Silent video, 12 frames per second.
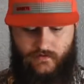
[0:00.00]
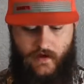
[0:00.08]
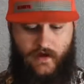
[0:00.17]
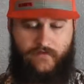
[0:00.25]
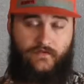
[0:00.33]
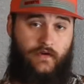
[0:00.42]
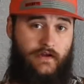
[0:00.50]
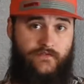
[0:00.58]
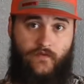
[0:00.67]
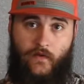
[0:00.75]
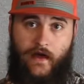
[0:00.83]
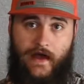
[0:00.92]
If you can
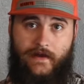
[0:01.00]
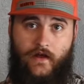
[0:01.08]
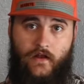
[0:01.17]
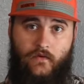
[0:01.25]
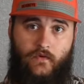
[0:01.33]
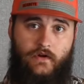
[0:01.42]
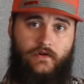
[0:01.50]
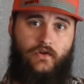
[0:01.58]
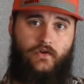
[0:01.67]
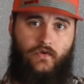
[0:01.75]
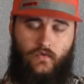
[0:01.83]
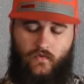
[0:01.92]
afford a high dollar one,
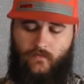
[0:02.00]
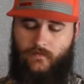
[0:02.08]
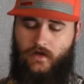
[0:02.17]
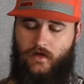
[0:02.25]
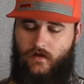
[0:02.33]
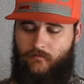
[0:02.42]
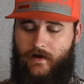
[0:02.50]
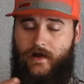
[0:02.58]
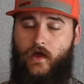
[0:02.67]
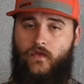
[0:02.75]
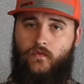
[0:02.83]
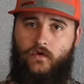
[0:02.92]
cool. My
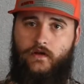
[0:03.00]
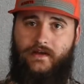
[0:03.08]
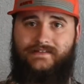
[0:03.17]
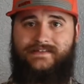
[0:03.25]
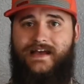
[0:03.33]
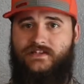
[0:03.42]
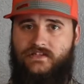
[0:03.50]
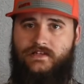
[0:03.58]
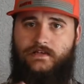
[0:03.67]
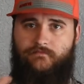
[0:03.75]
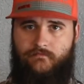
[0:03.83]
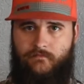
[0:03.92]
other one, it's
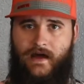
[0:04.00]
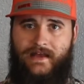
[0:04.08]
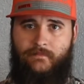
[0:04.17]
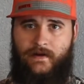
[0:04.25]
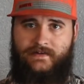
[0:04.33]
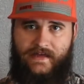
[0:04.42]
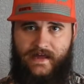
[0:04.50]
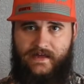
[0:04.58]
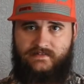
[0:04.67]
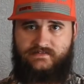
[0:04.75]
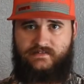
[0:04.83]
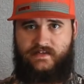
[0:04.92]
actually mine and my
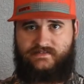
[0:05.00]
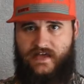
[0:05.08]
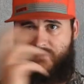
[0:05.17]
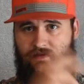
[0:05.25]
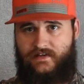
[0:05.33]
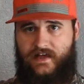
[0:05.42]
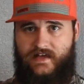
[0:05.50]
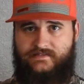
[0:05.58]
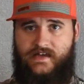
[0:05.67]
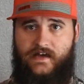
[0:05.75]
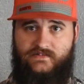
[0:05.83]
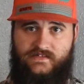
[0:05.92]
dad's. It's at my dad's
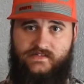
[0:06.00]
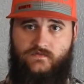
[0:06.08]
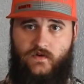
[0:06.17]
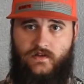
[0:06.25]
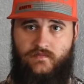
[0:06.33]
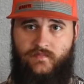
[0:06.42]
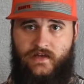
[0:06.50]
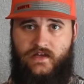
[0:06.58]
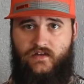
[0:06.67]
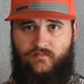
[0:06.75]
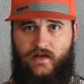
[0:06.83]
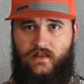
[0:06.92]
house. Is one of the big
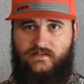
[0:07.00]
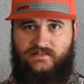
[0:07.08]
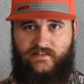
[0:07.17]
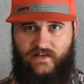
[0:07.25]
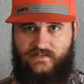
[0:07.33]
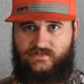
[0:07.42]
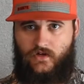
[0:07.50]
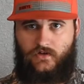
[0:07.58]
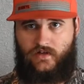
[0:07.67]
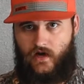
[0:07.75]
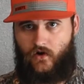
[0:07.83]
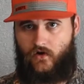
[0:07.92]
Cabela's. I think it's
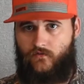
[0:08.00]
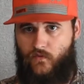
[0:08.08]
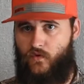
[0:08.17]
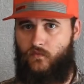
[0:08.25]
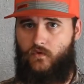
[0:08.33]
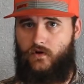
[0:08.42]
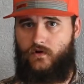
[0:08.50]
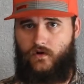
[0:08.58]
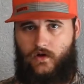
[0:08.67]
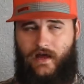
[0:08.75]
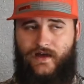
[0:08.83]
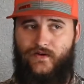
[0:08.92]
called Carnivore one or
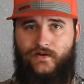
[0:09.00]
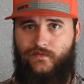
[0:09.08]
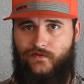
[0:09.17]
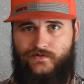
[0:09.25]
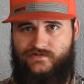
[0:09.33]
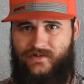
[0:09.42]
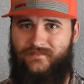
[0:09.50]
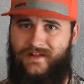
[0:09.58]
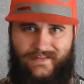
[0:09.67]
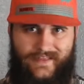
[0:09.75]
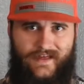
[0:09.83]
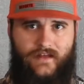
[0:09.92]
Coyote or something
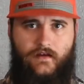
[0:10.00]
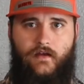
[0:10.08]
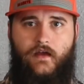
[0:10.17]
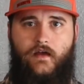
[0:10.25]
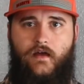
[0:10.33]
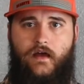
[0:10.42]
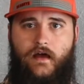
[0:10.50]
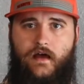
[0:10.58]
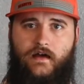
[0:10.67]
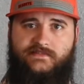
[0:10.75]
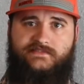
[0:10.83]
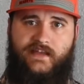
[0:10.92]
like
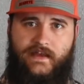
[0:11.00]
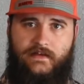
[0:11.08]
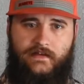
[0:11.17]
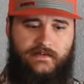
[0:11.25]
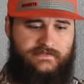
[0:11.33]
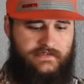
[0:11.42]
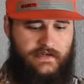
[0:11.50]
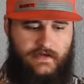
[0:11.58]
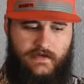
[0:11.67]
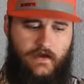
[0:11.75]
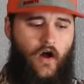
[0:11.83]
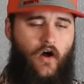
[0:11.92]
that. Stainless,
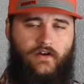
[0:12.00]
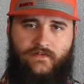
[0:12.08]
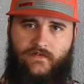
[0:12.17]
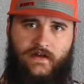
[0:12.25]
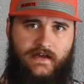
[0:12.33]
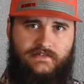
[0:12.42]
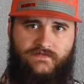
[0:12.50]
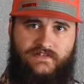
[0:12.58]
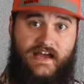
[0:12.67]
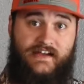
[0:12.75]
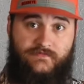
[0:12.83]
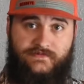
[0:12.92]
all different kinds of
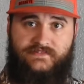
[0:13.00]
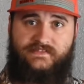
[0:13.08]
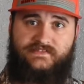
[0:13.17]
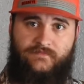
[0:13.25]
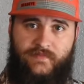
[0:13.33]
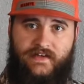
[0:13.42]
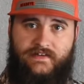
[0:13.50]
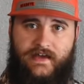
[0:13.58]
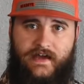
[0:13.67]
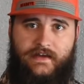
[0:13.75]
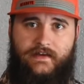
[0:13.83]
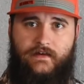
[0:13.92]
attachments. It's a big
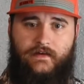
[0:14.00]
daddy.